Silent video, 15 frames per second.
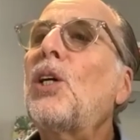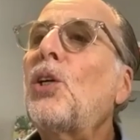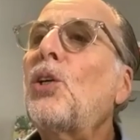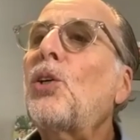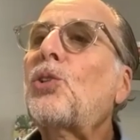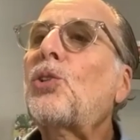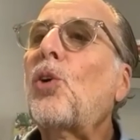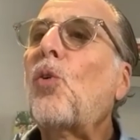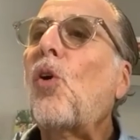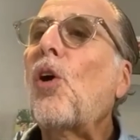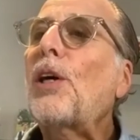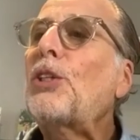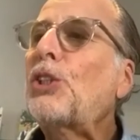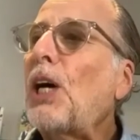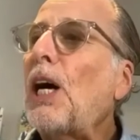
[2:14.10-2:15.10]
So our
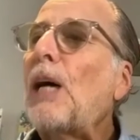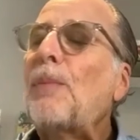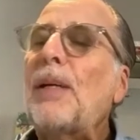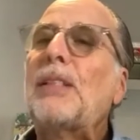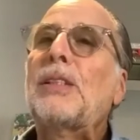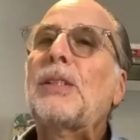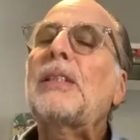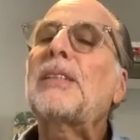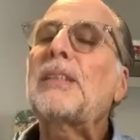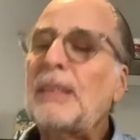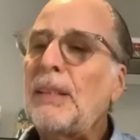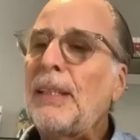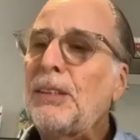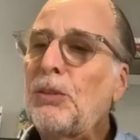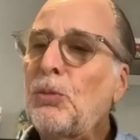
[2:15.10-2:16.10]
job is
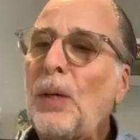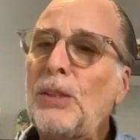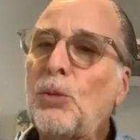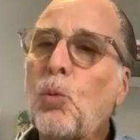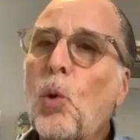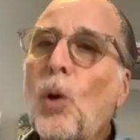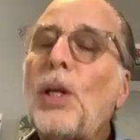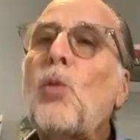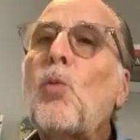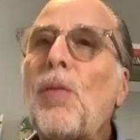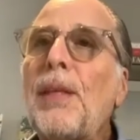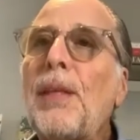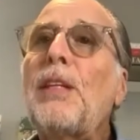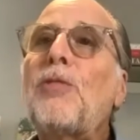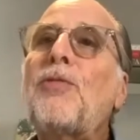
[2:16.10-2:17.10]
working
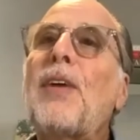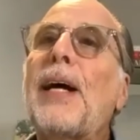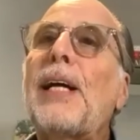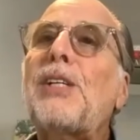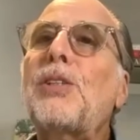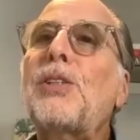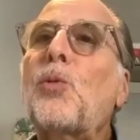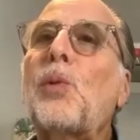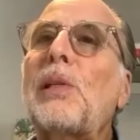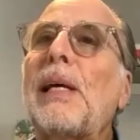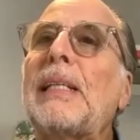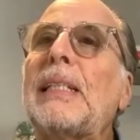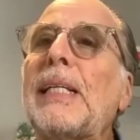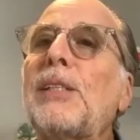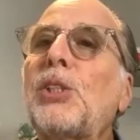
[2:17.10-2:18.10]
within the fashion and
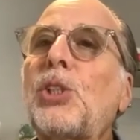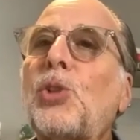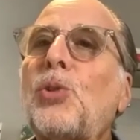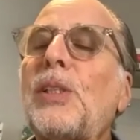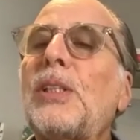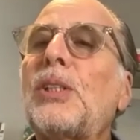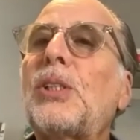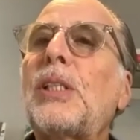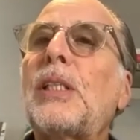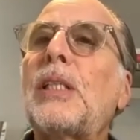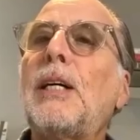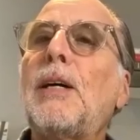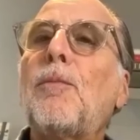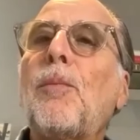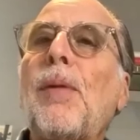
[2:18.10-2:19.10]
related industries,
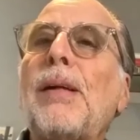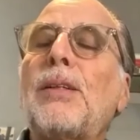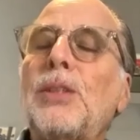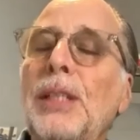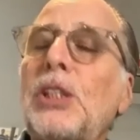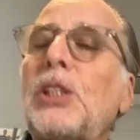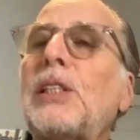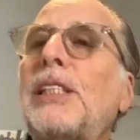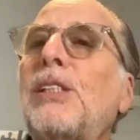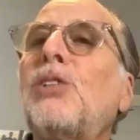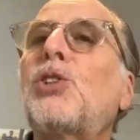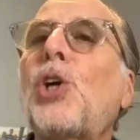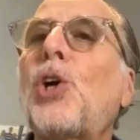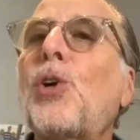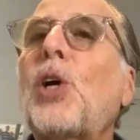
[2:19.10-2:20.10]
initially
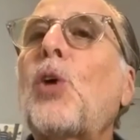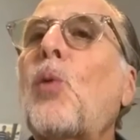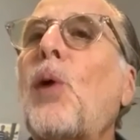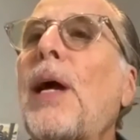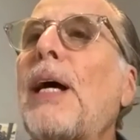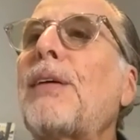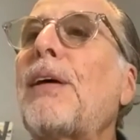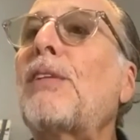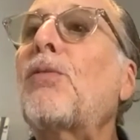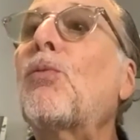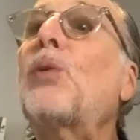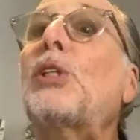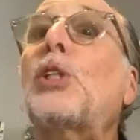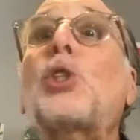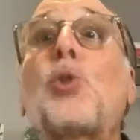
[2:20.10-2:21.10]
turning around and
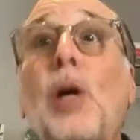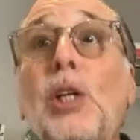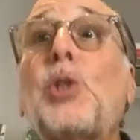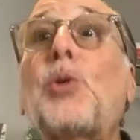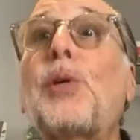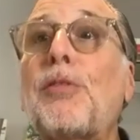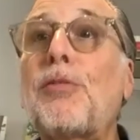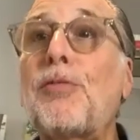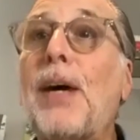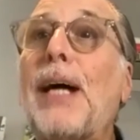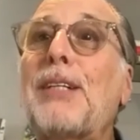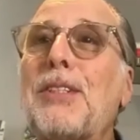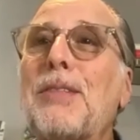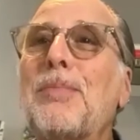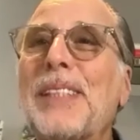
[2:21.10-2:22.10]
restructuring
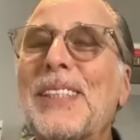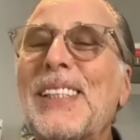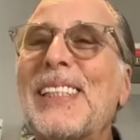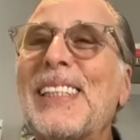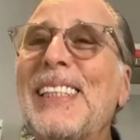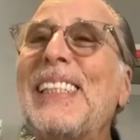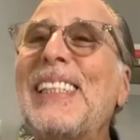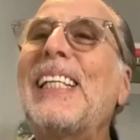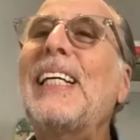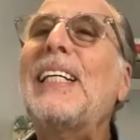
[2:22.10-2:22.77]
fashion businesses.